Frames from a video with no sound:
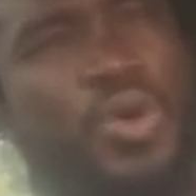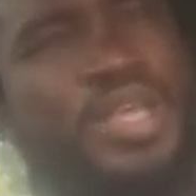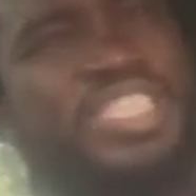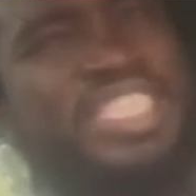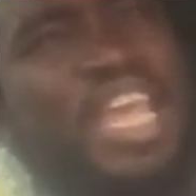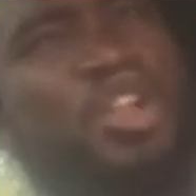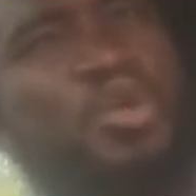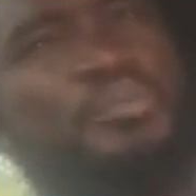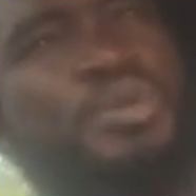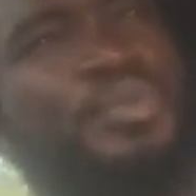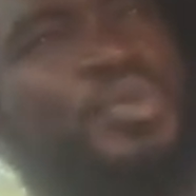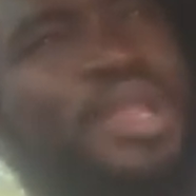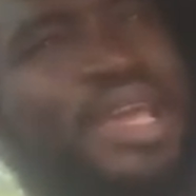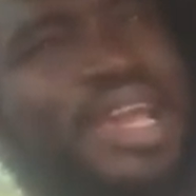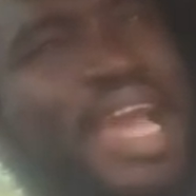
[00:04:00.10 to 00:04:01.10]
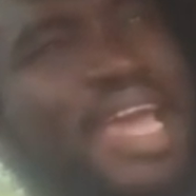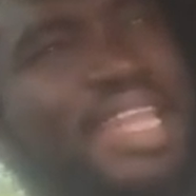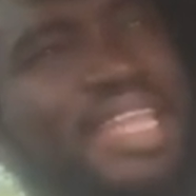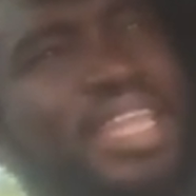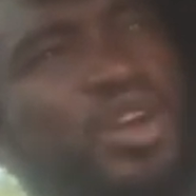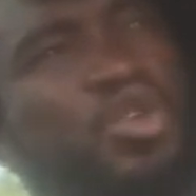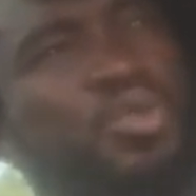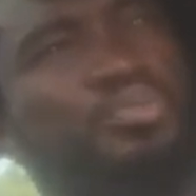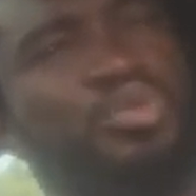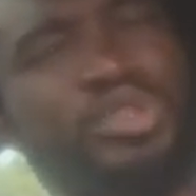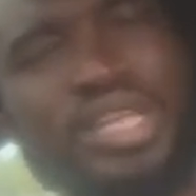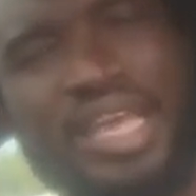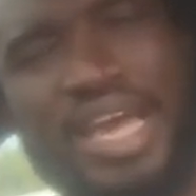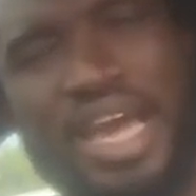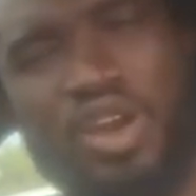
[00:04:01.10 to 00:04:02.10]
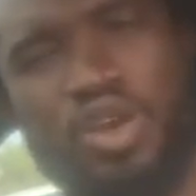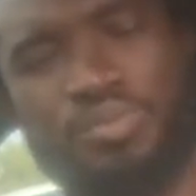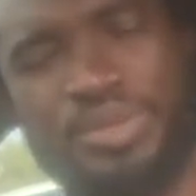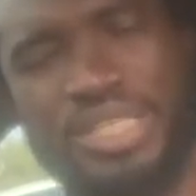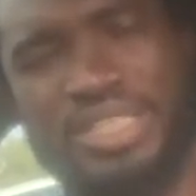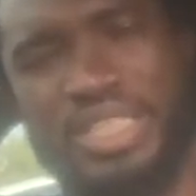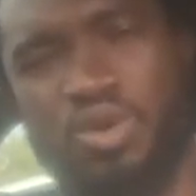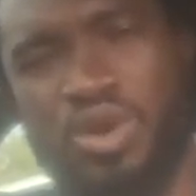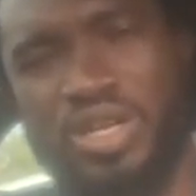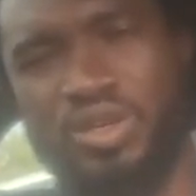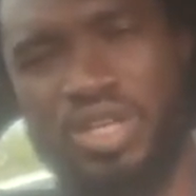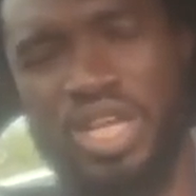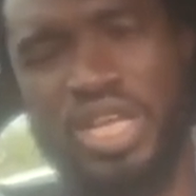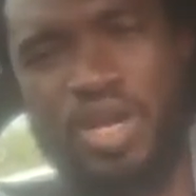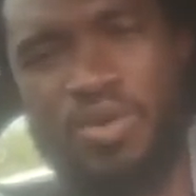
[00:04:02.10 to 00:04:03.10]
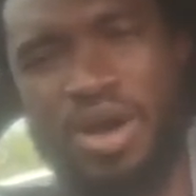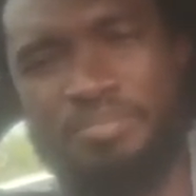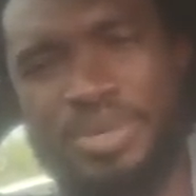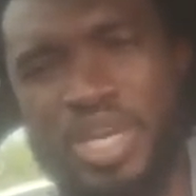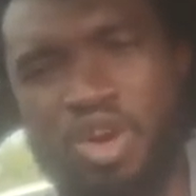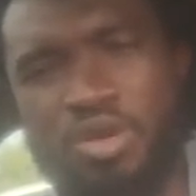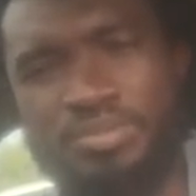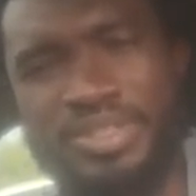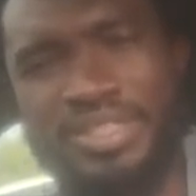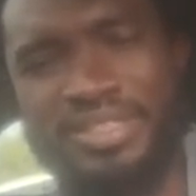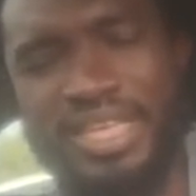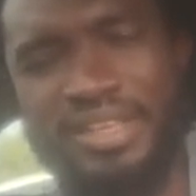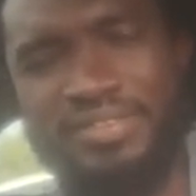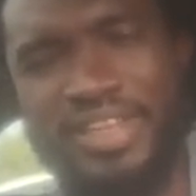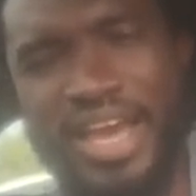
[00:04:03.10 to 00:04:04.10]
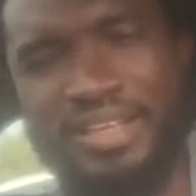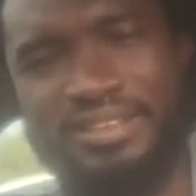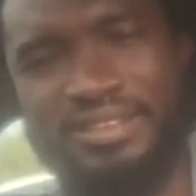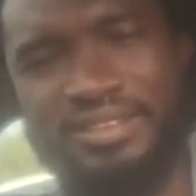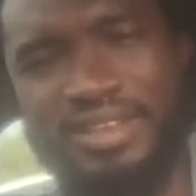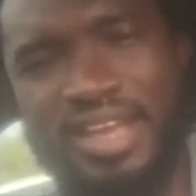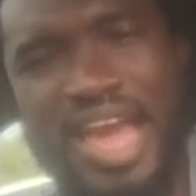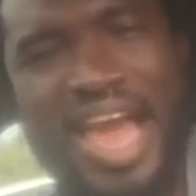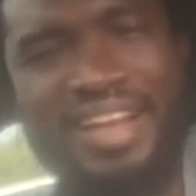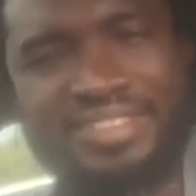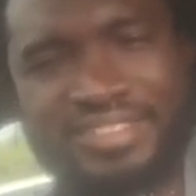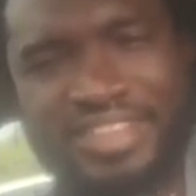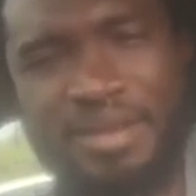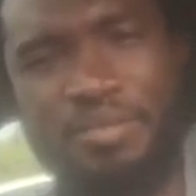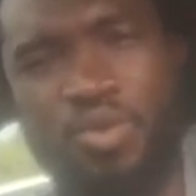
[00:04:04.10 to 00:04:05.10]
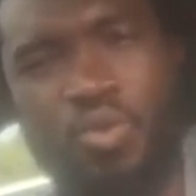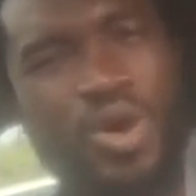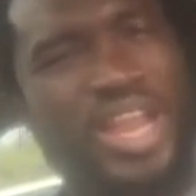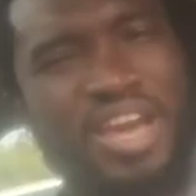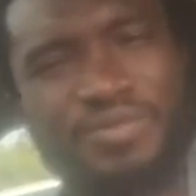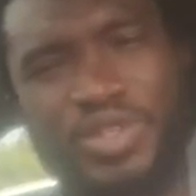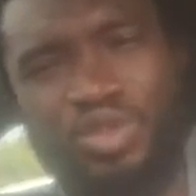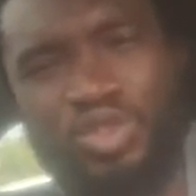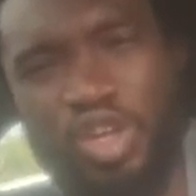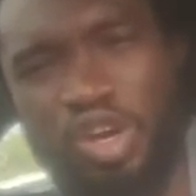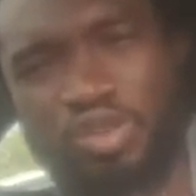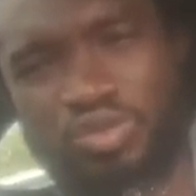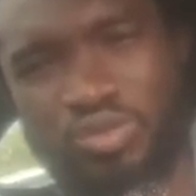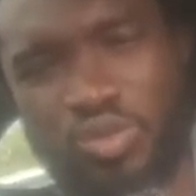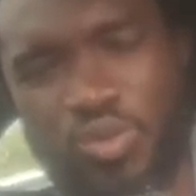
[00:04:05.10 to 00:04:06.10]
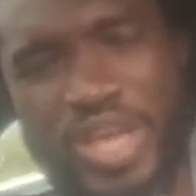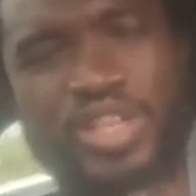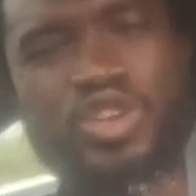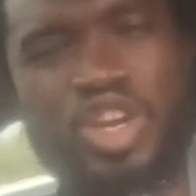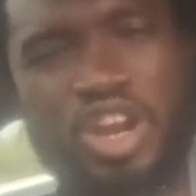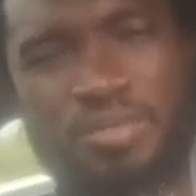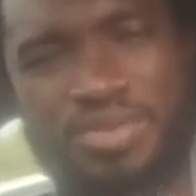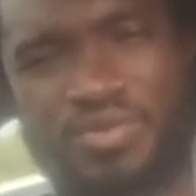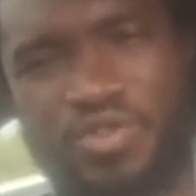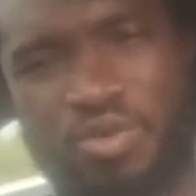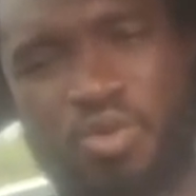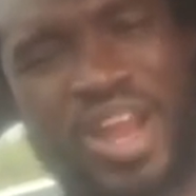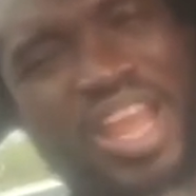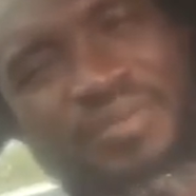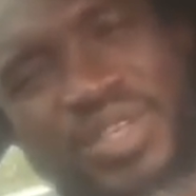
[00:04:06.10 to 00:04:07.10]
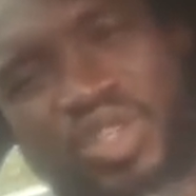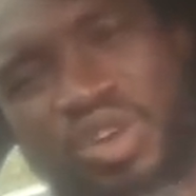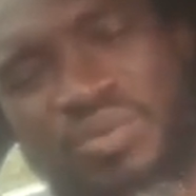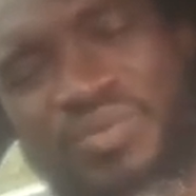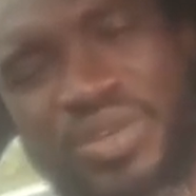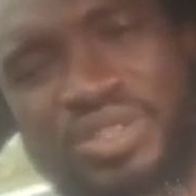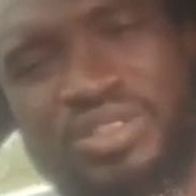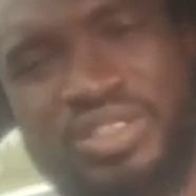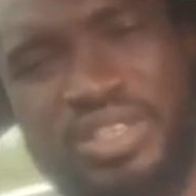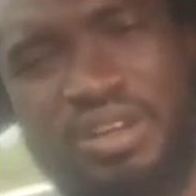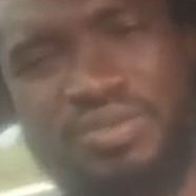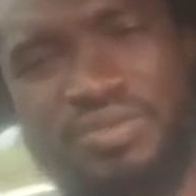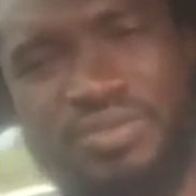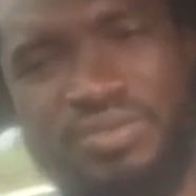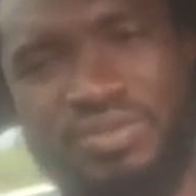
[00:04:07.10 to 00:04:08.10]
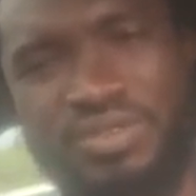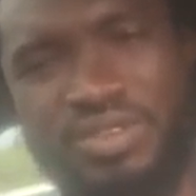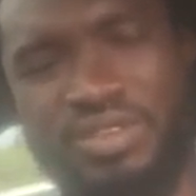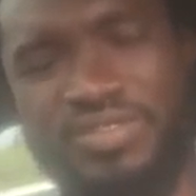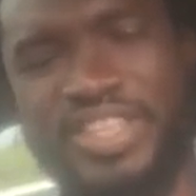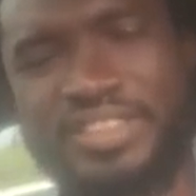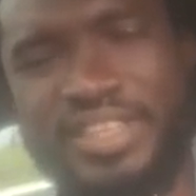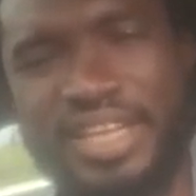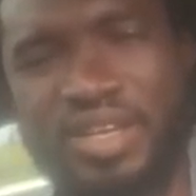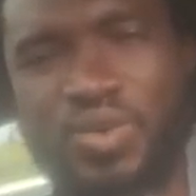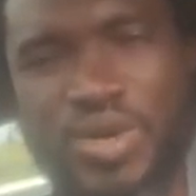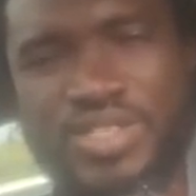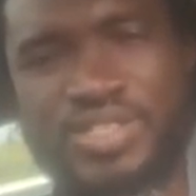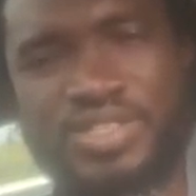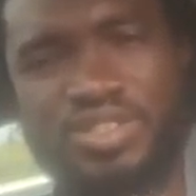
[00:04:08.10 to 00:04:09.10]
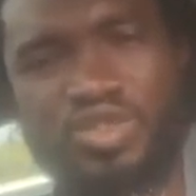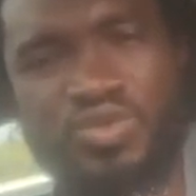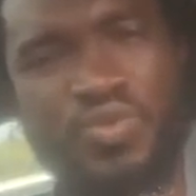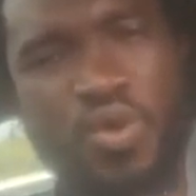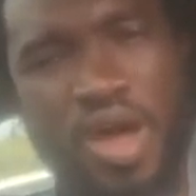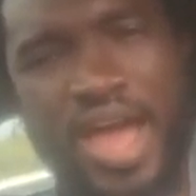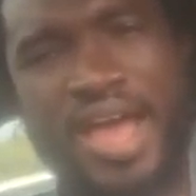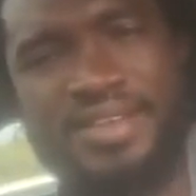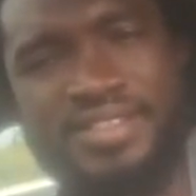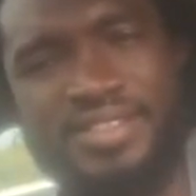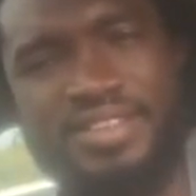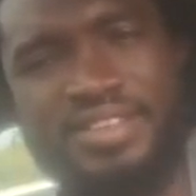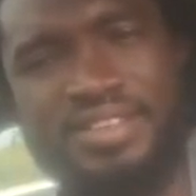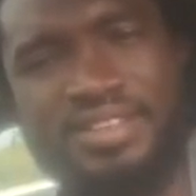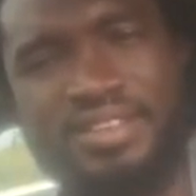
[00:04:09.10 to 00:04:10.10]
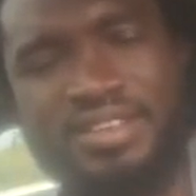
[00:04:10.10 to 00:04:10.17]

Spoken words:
when salon people and candidate and go put their hand up, they say one, they want become this and that. Ask them, what have you done? Where you're coming from? What have you done for yourself? These are the questions we will ask.